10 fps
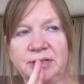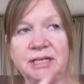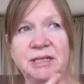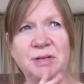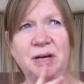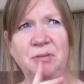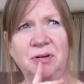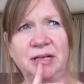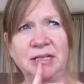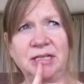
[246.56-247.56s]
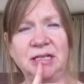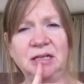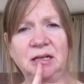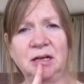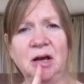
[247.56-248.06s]
that September
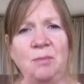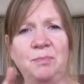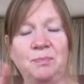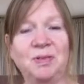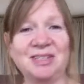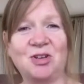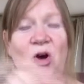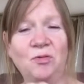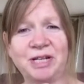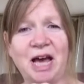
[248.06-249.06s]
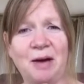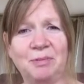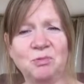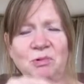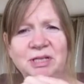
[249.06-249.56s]
19, because COVID
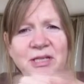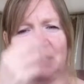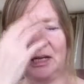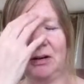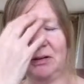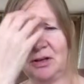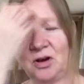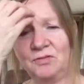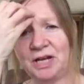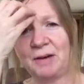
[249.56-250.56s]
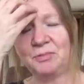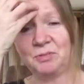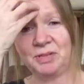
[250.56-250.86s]
happened. What was it? The year that COVID happened?